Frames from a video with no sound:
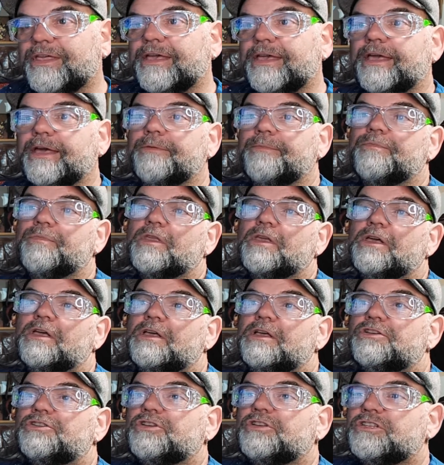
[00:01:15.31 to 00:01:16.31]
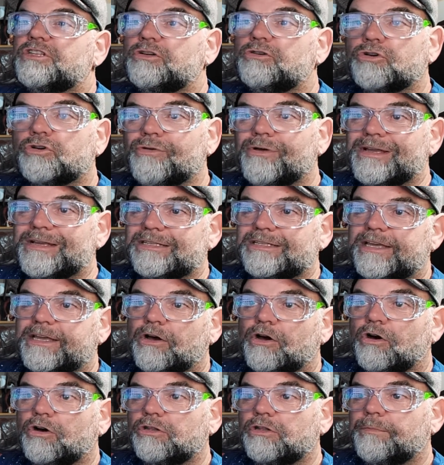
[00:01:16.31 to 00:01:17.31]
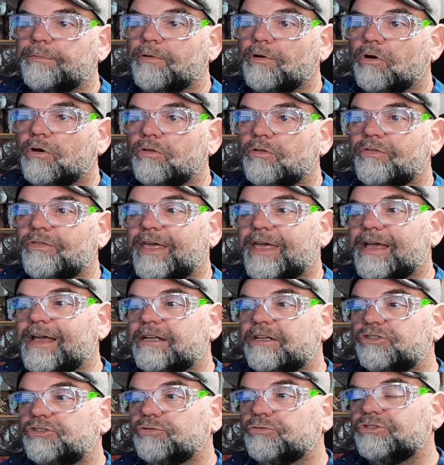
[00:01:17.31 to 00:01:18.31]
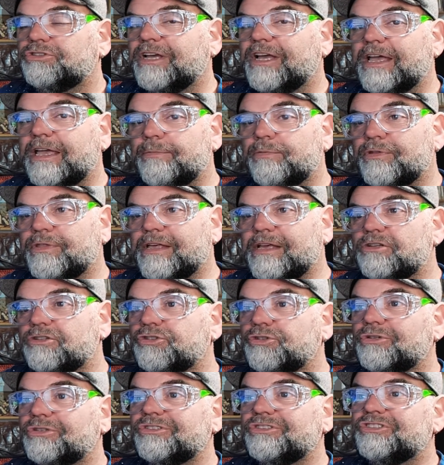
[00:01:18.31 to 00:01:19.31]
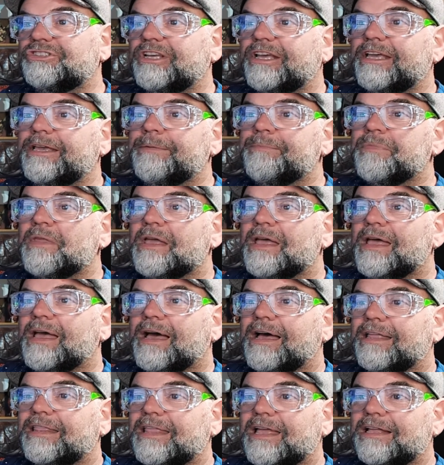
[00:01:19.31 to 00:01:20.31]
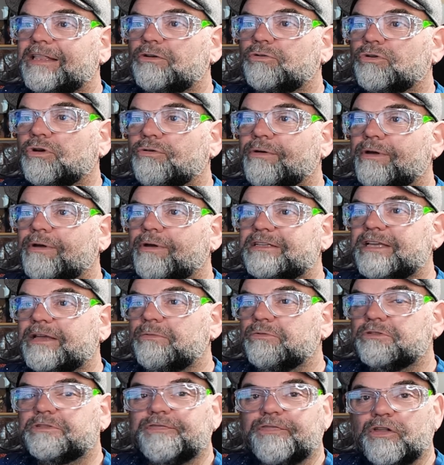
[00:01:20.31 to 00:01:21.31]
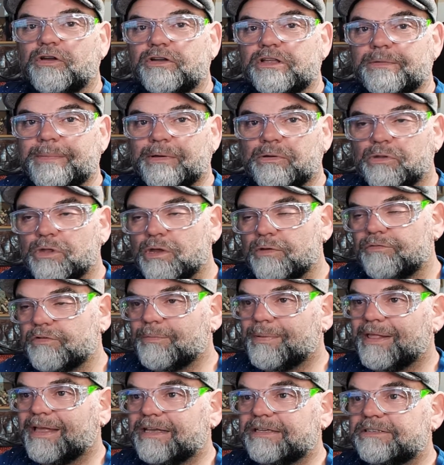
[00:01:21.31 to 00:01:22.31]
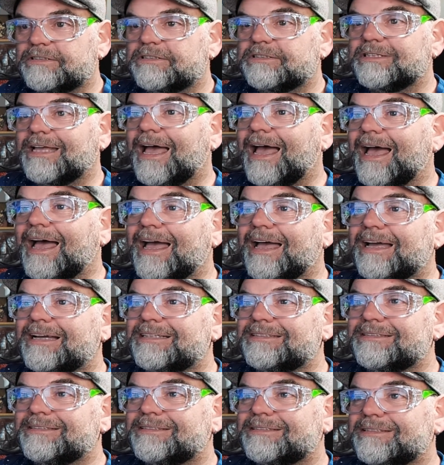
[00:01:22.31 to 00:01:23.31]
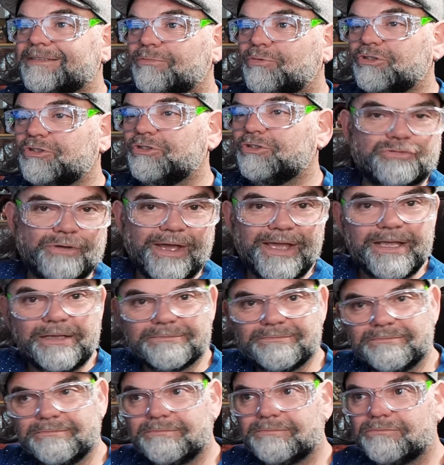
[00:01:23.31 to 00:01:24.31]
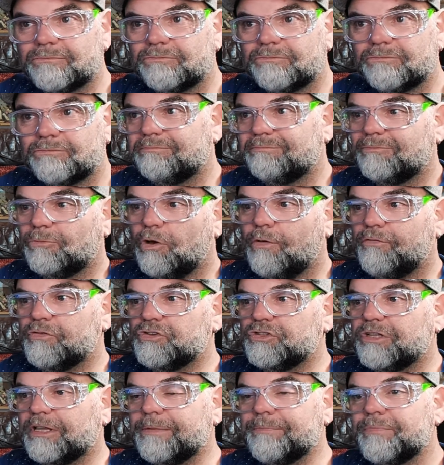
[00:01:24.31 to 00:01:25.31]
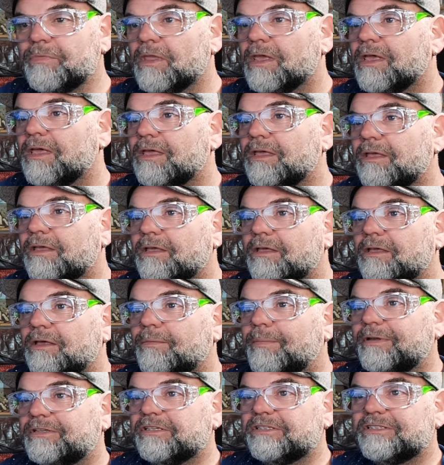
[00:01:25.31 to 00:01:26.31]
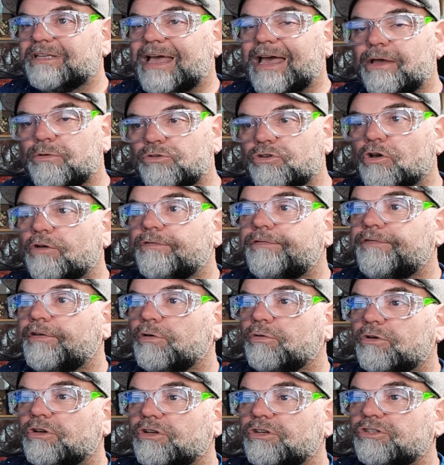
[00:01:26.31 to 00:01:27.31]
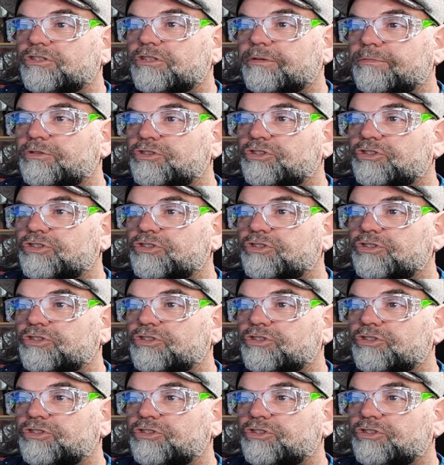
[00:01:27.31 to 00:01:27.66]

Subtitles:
There you go. So there's a little grate tip on the actual table there, as you can see. And that little grate tip was flying about all over the place, and which is great, obviously. But it's out of focus.